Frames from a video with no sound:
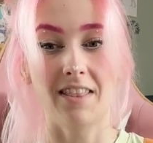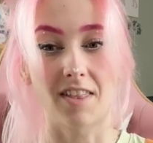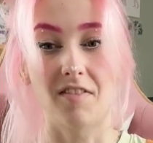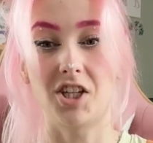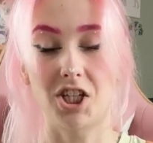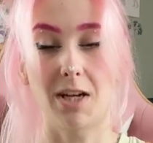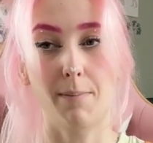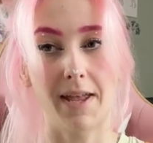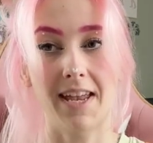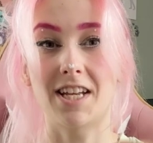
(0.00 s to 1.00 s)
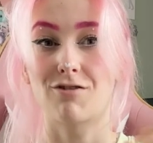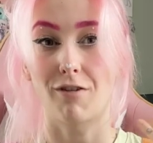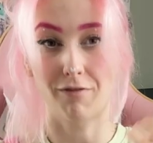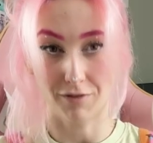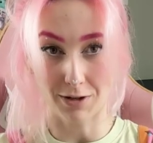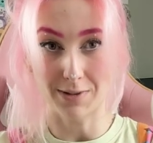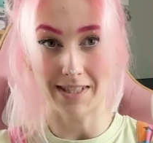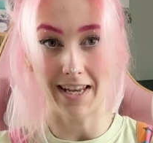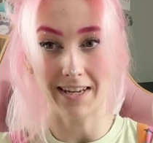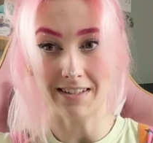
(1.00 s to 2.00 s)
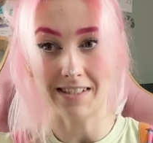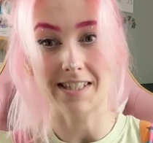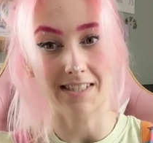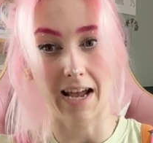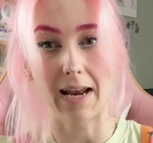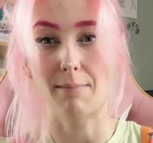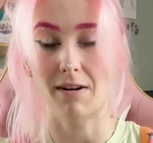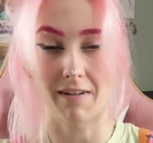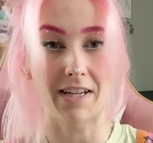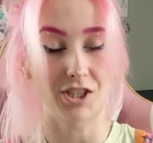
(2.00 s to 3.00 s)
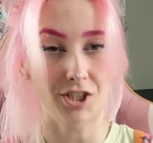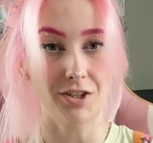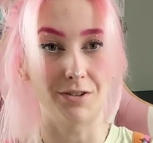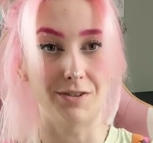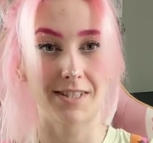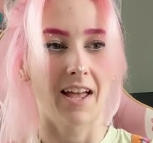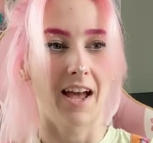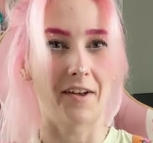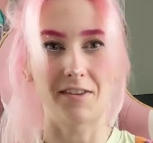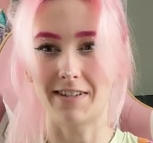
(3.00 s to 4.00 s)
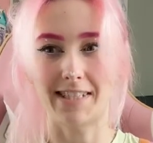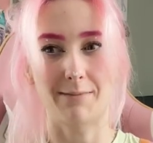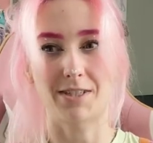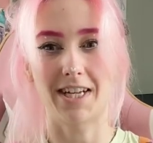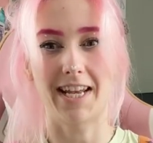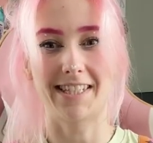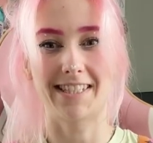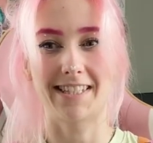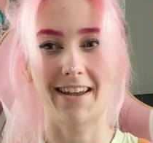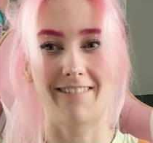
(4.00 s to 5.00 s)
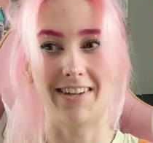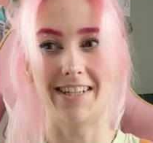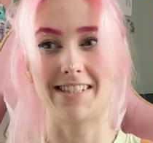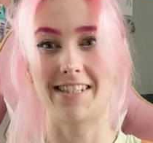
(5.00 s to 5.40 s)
that the GP is refusing to sign my right to choose? And the receptionist was